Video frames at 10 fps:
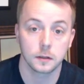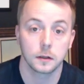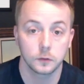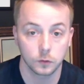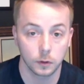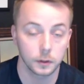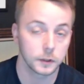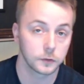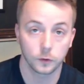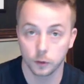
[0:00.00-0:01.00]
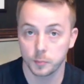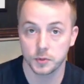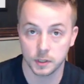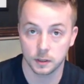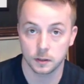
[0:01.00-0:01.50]
historically is
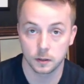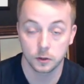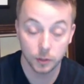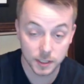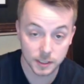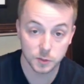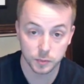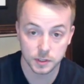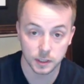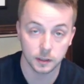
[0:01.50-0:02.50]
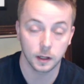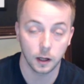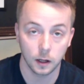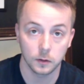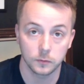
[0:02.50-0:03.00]
36%
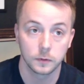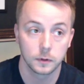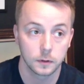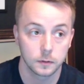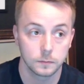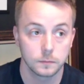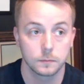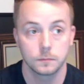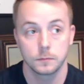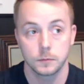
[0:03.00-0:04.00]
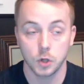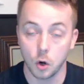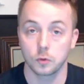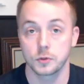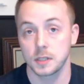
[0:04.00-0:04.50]
of
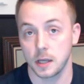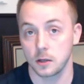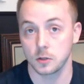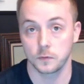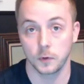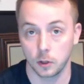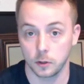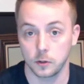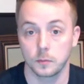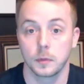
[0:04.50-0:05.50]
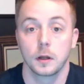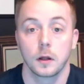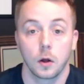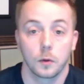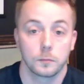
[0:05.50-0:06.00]
total sales volume
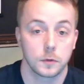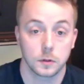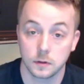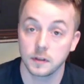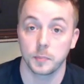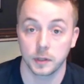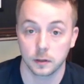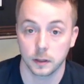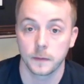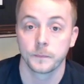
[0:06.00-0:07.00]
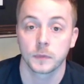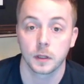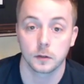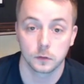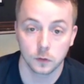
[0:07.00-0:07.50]
typically.
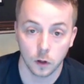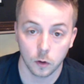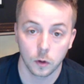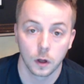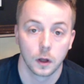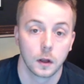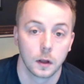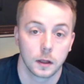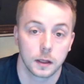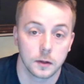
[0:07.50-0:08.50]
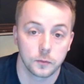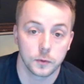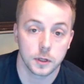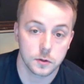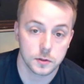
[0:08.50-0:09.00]
And so if
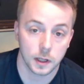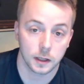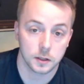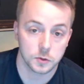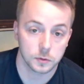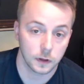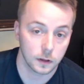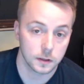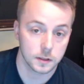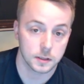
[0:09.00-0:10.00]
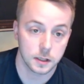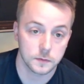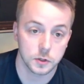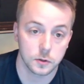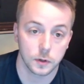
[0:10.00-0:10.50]
we use that, this
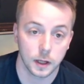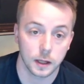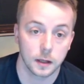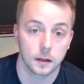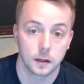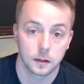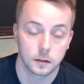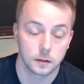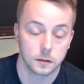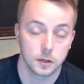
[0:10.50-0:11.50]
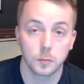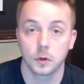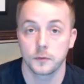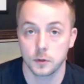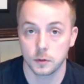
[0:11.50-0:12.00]
gives you a number
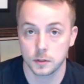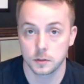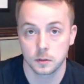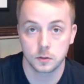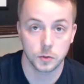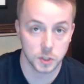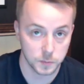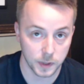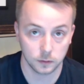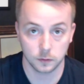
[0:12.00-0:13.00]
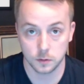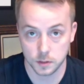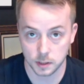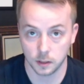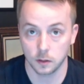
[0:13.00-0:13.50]
of units to expect to
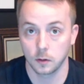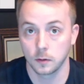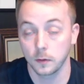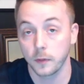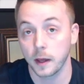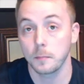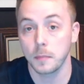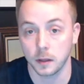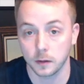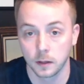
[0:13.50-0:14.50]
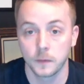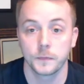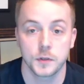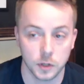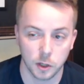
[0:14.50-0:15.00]
sell that month.
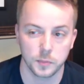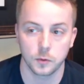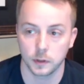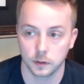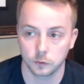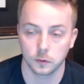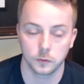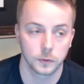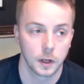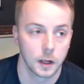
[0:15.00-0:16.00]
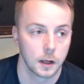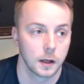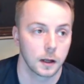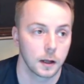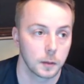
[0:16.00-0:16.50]
This will help you with sort of
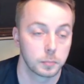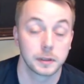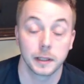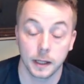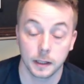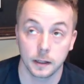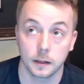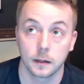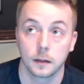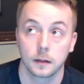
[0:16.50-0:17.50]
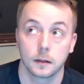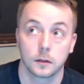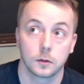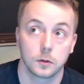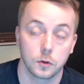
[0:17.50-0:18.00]
planning
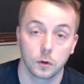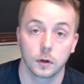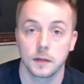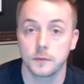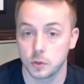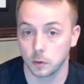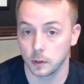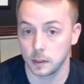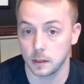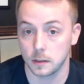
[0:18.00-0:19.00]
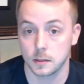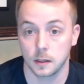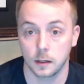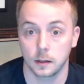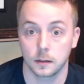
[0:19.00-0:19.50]
your inventory needs
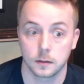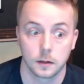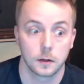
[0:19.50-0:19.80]
and